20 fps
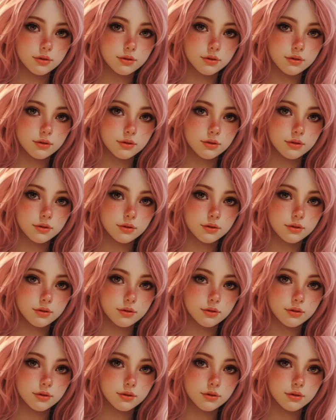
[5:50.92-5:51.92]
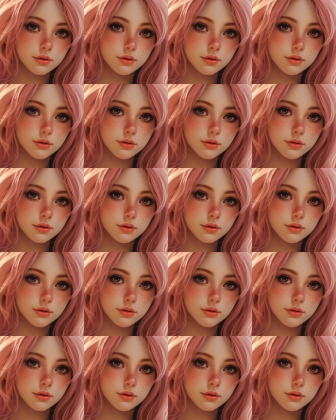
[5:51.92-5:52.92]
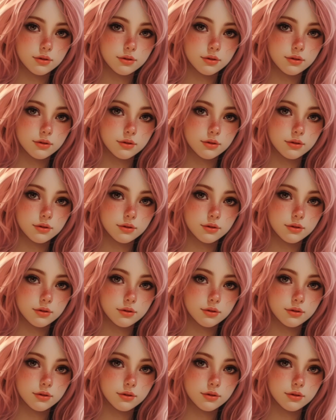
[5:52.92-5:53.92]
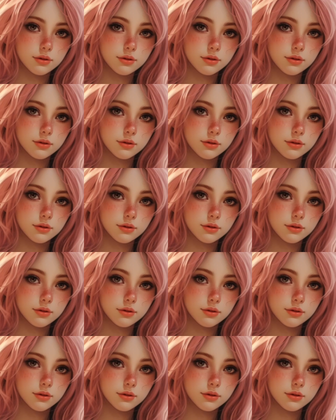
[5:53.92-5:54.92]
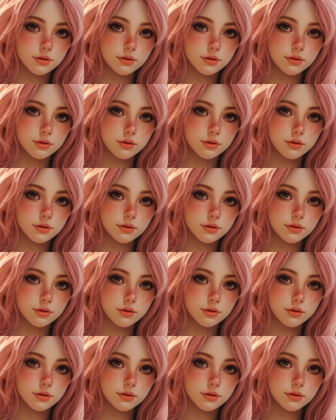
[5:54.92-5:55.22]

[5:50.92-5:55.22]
The face doesn't move, so there is nothing to read.